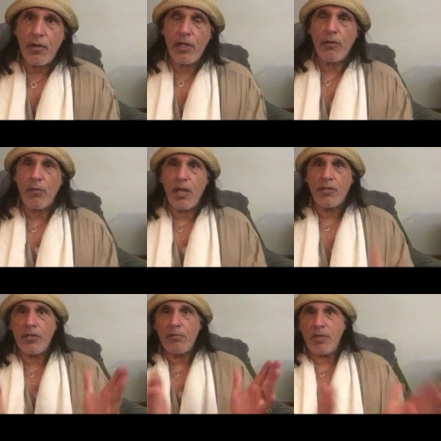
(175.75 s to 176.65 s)
He either
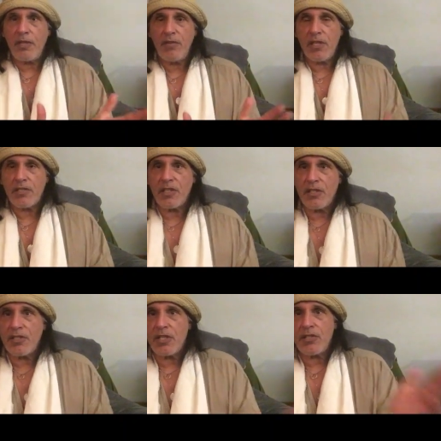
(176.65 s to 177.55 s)
wants you to believe he doesn't
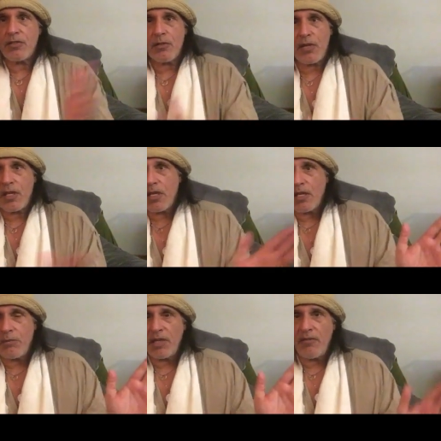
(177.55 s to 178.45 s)
exist so he can get you
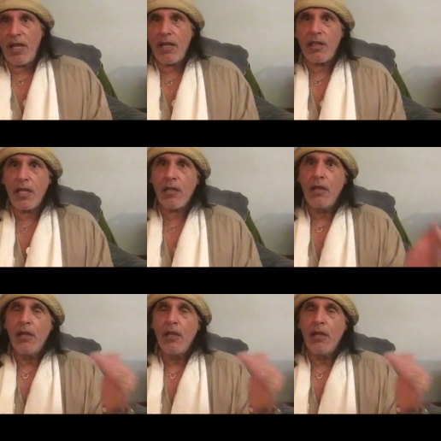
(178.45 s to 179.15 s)
to believe anything,